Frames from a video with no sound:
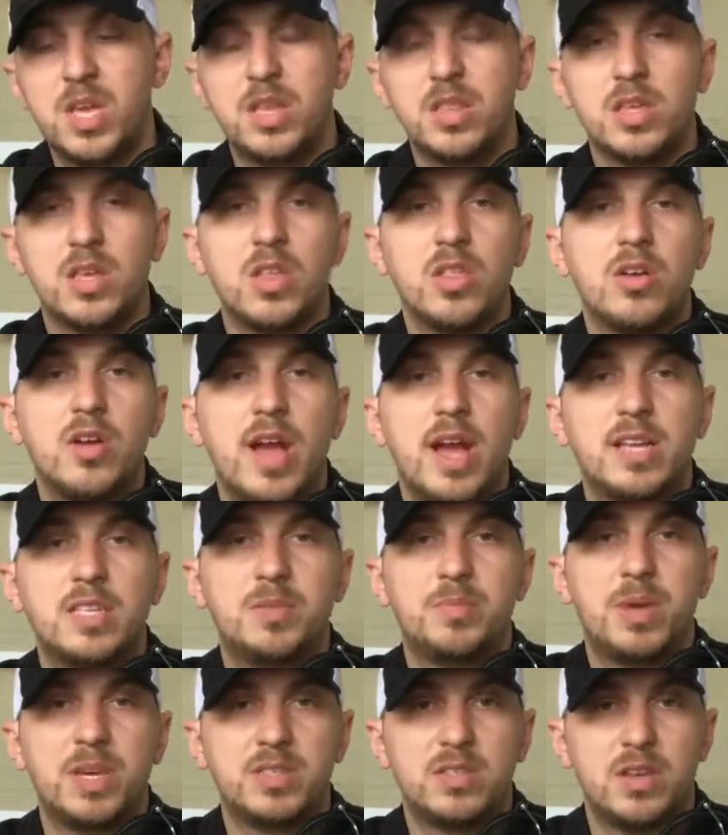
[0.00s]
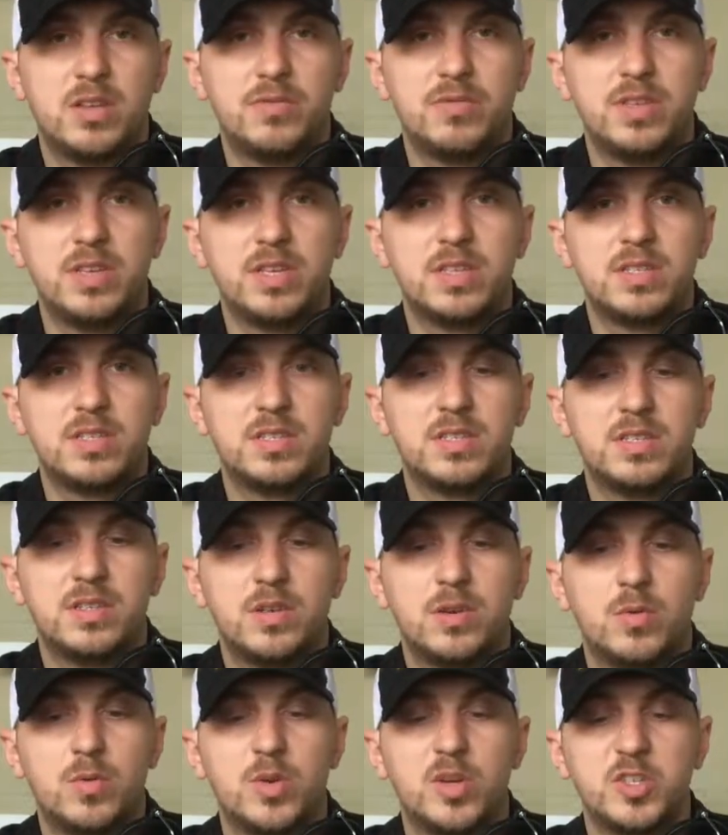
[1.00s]
The other aspect of this
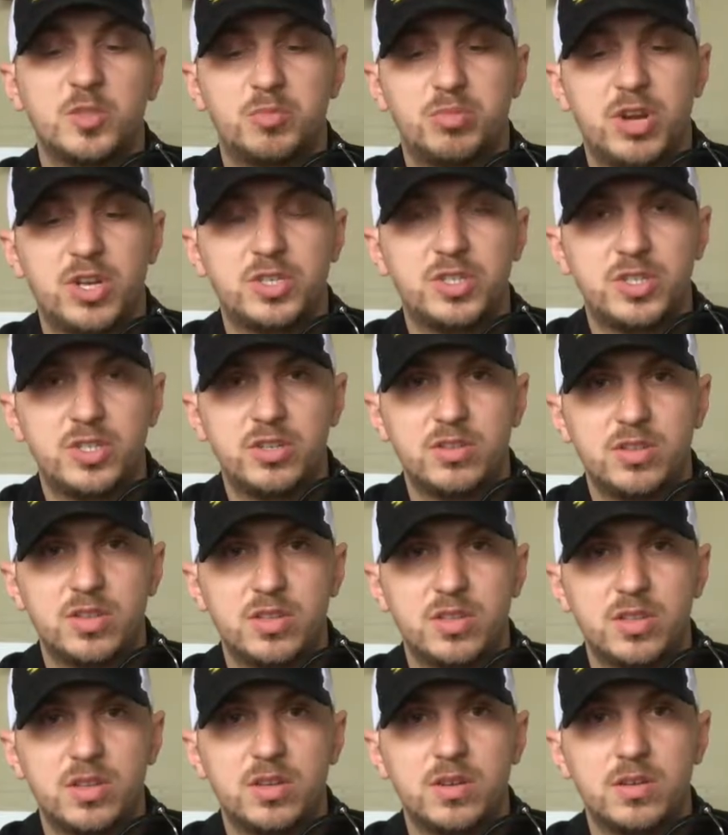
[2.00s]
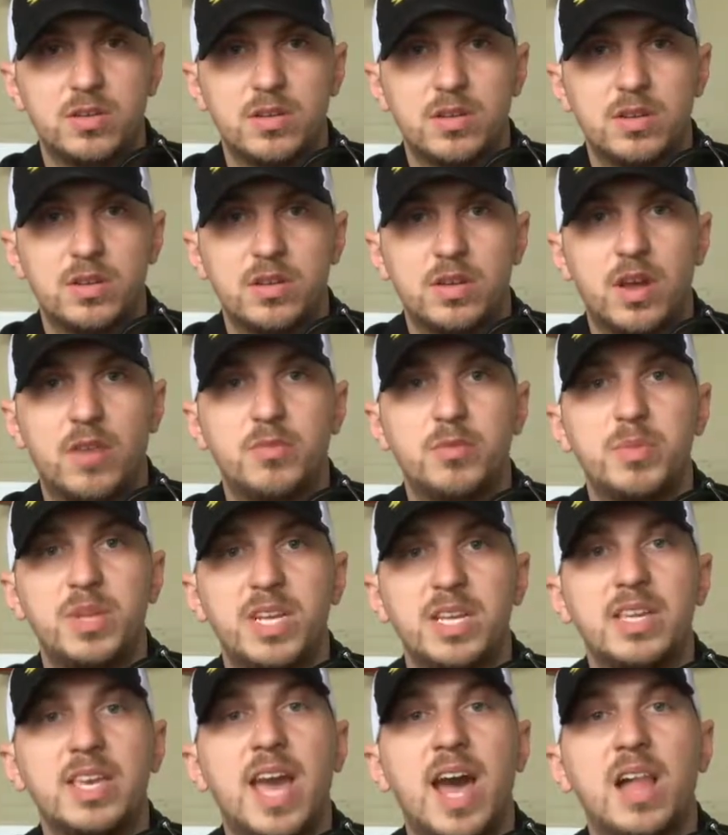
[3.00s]
was pressure in the government
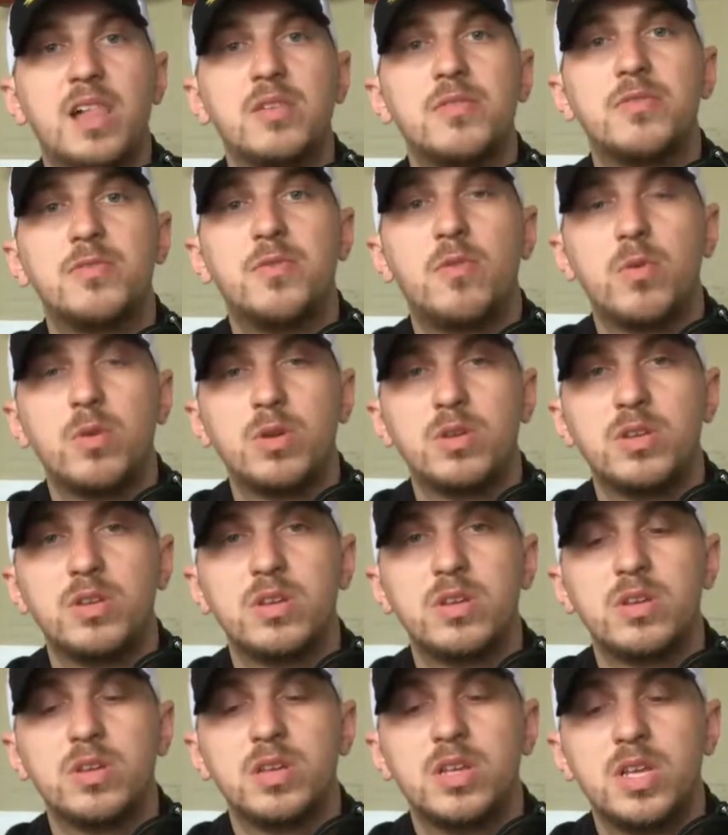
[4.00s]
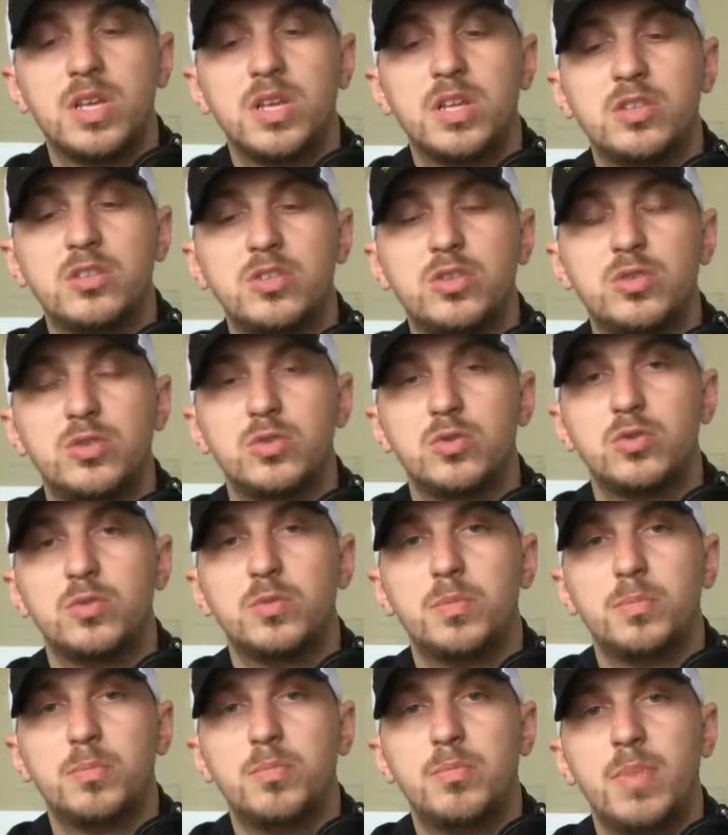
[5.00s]
in California
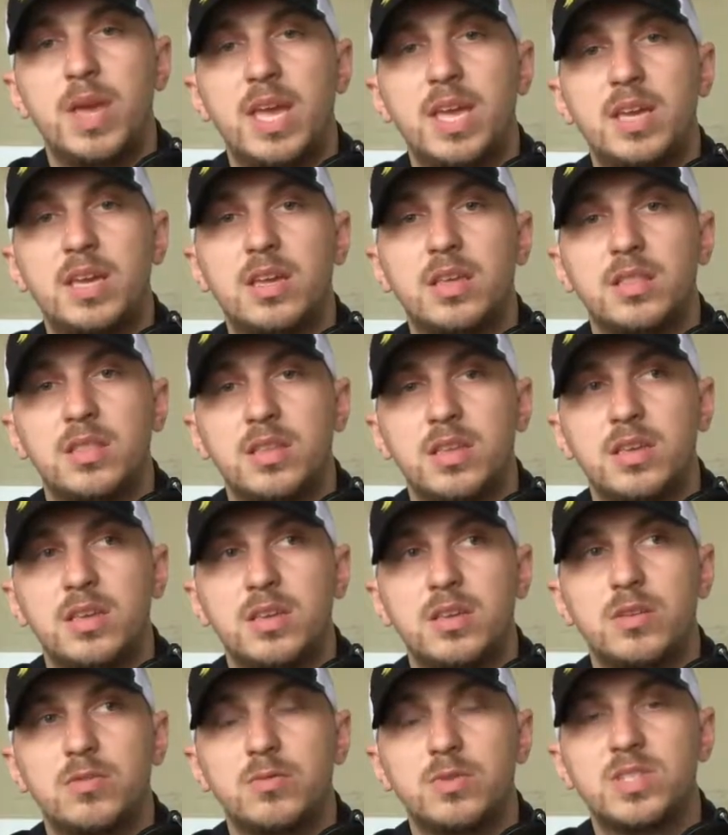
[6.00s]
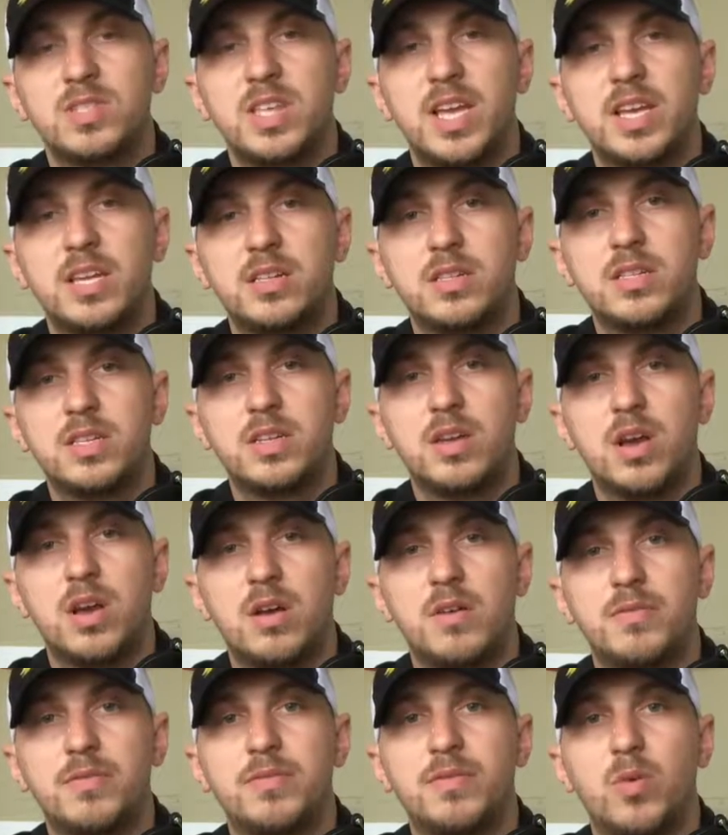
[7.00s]
to make the recycling
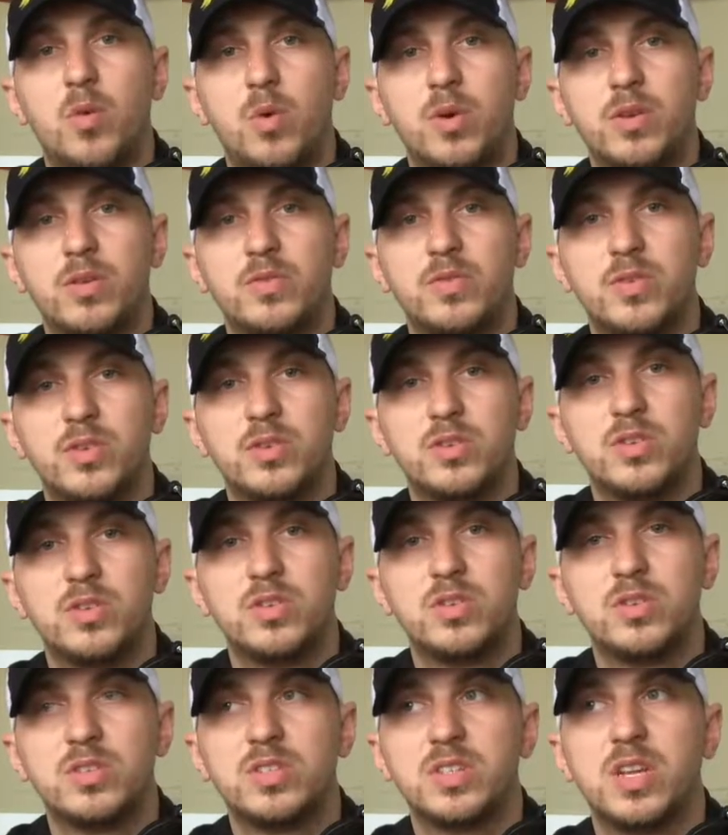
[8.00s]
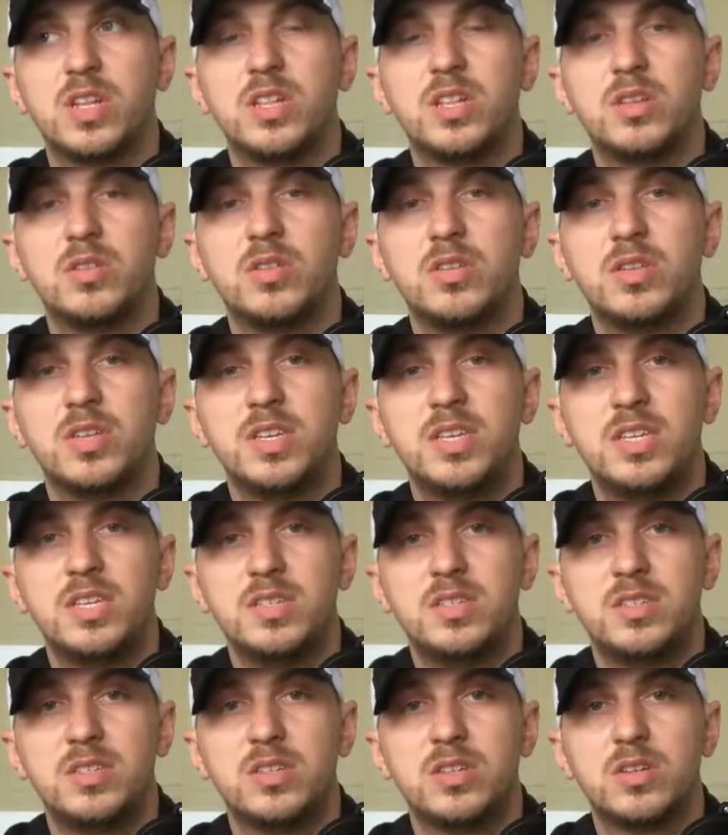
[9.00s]
of oil filters a little
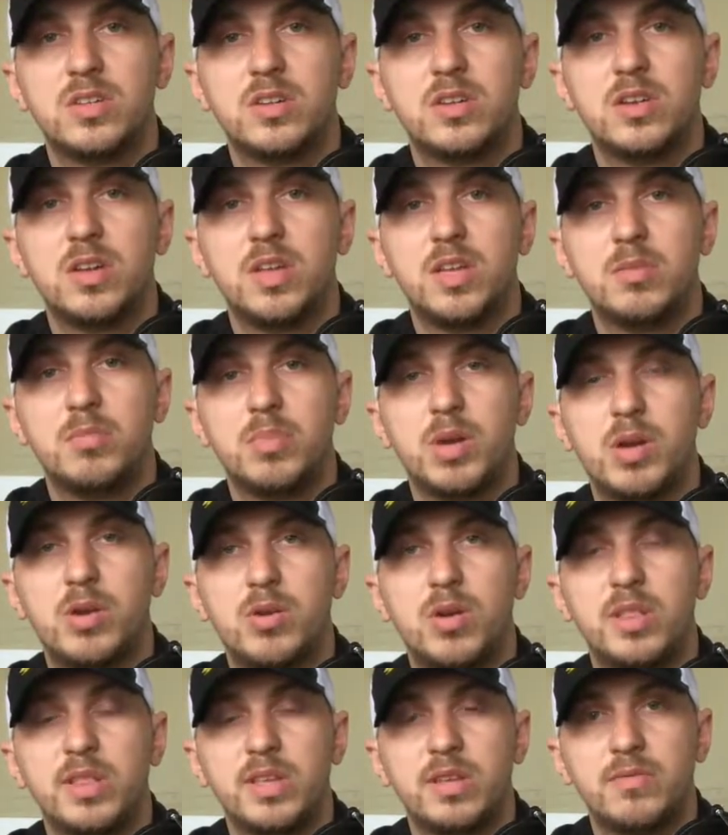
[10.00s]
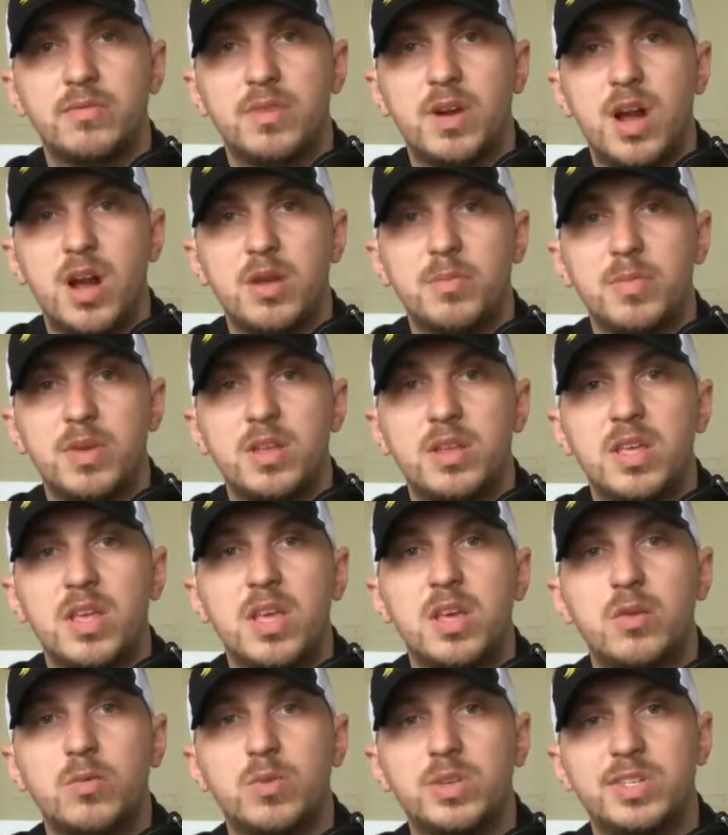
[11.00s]
easier and better on the environment,
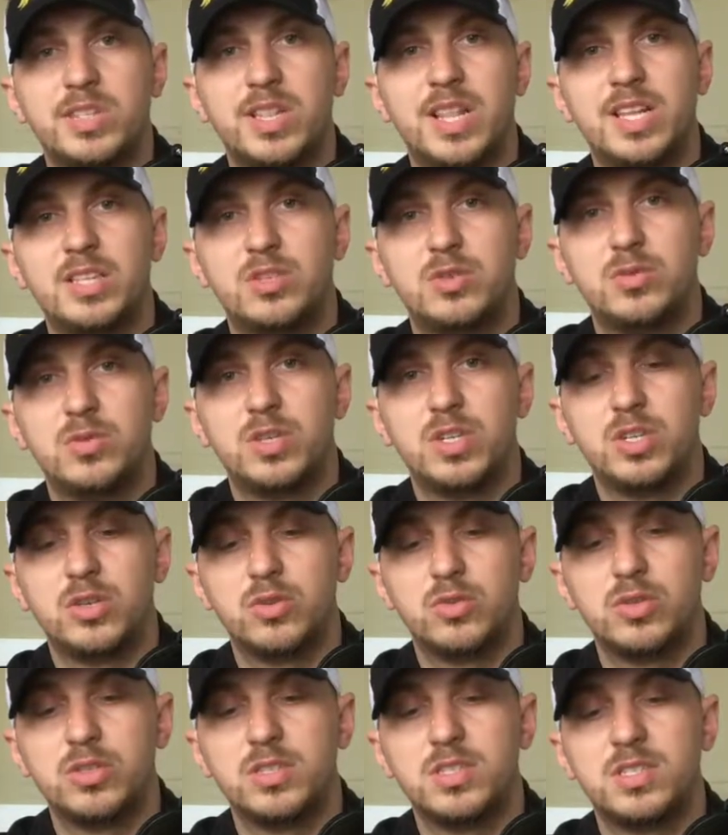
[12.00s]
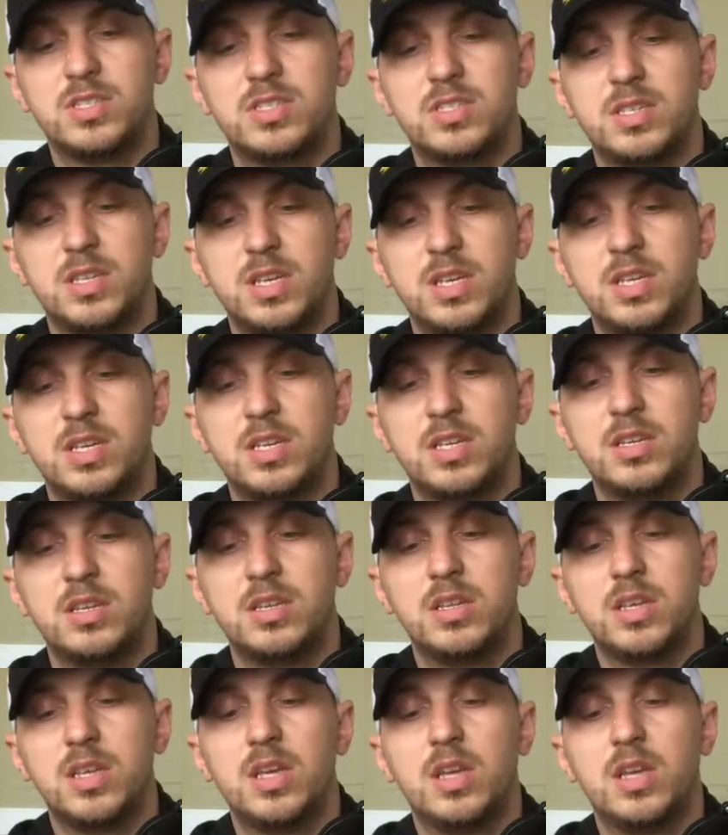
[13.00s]
which led to an increase in